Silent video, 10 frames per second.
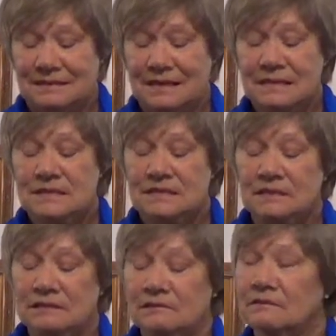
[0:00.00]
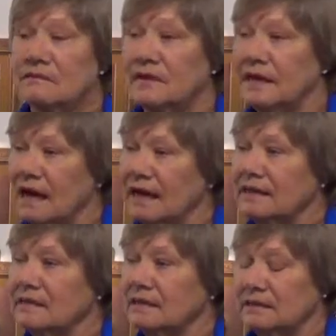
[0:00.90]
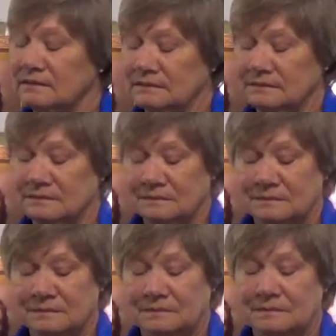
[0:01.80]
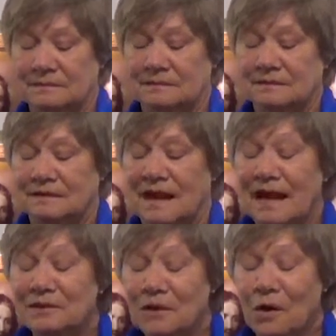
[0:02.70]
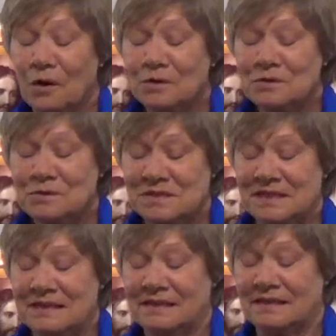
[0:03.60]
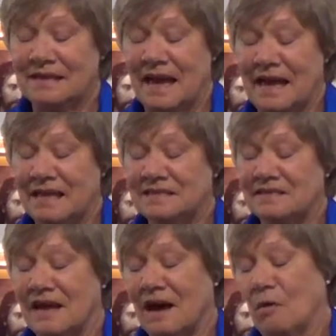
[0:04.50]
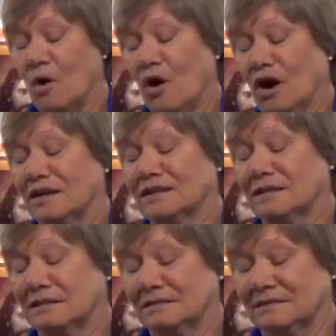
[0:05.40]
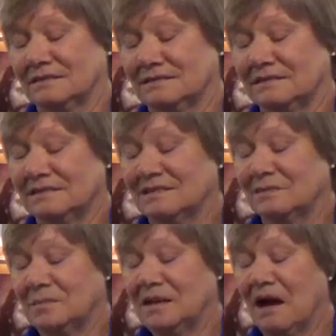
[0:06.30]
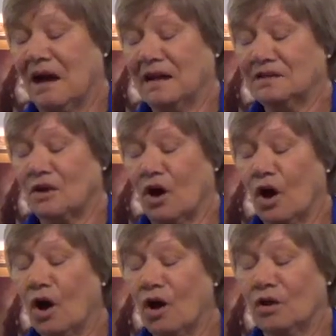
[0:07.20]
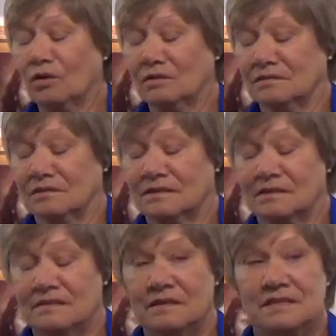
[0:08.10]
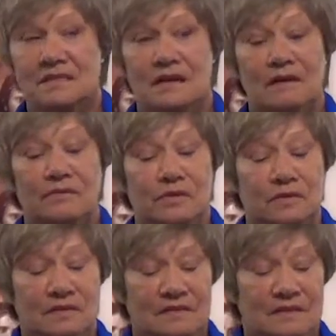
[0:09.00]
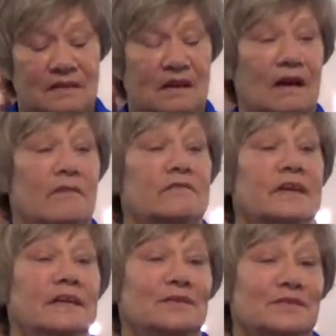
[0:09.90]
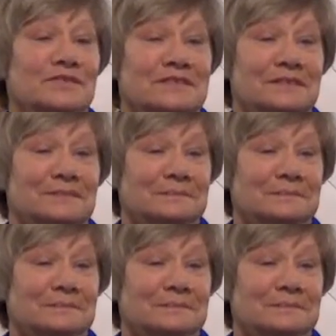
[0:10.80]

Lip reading: yet still they hide thee. I long to see thee as thou art, behind all this cover of veils.